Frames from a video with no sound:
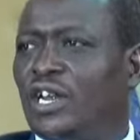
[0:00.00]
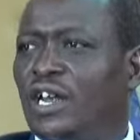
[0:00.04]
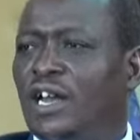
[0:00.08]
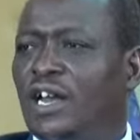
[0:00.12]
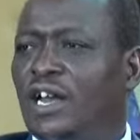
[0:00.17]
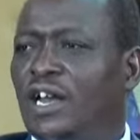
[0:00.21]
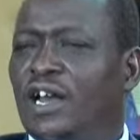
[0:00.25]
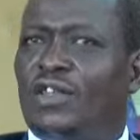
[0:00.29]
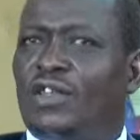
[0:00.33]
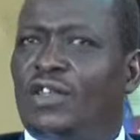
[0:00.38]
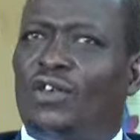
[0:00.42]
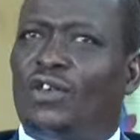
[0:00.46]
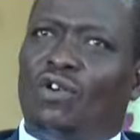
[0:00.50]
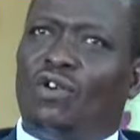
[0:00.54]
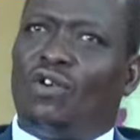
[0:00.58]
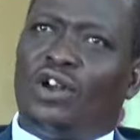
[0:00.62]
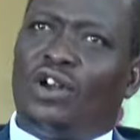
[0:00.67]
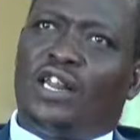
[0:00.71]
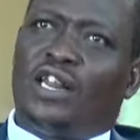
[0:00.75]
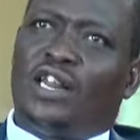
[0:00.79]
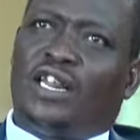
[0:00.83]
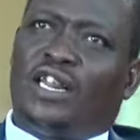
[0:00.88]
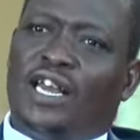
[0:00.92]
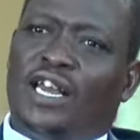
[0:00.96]
The only
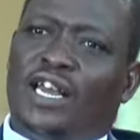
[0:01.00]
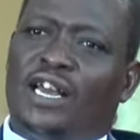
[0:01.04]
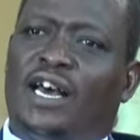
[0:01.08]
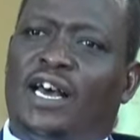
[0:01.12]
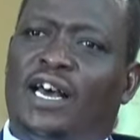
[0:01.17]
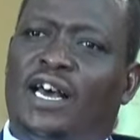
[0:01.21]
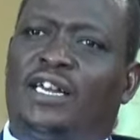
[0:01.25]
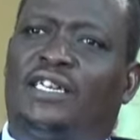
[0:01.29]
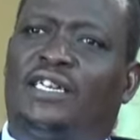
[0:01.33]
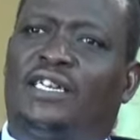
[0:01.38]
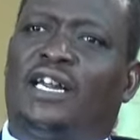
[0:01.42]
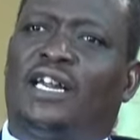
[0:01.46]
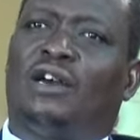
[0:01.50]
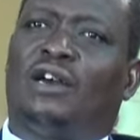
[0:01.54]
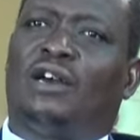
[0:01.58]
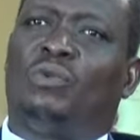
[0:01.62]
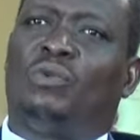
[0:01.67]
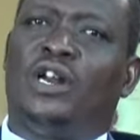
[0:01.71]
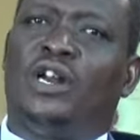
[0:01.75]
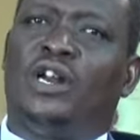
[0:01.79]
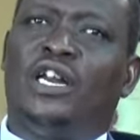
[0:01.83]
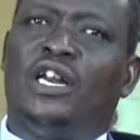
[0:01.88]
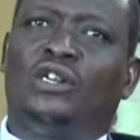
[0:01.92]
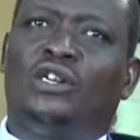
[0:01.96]
thing that we
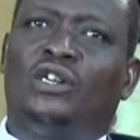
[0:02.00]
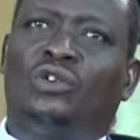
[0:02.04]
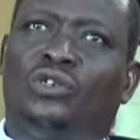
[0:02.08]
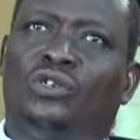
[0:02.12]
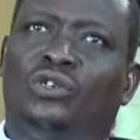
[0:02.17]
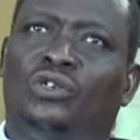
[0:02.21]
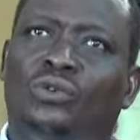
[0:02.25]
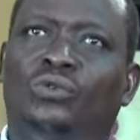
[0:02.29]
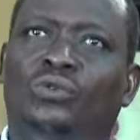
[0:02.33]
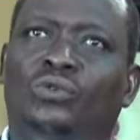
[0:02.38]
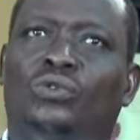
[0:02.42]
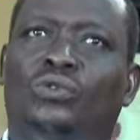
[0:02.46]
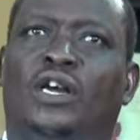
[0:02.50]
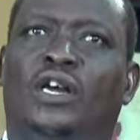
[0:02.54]
need to do